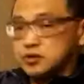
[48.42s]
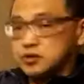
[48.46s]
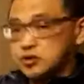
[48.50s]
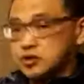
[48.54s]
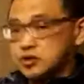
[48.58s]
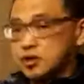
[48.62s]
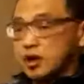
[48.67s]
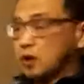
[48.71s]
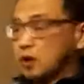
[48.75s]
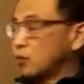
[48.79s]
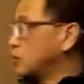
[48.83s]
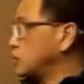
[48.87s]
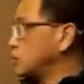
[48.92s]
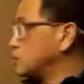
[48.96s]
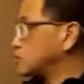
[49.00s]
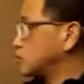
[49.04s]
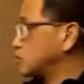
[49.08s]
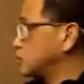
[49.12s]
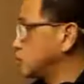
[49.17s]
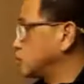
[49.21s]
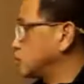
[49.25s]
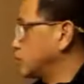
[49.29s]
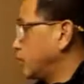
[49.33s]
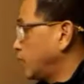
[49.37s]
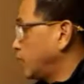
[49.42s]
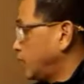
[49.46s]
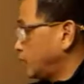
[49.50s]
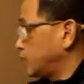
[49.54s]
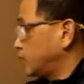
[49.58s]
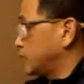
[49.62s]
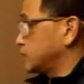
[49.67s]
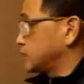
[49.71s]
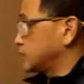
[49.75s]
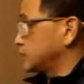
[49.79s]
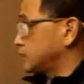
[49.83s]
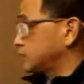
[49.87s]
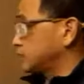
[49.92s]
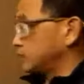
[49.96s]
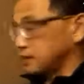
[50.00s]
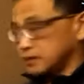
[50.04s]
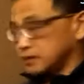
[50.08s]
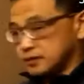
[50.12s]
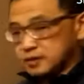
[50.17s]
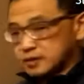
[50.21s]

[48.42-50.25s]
share with you is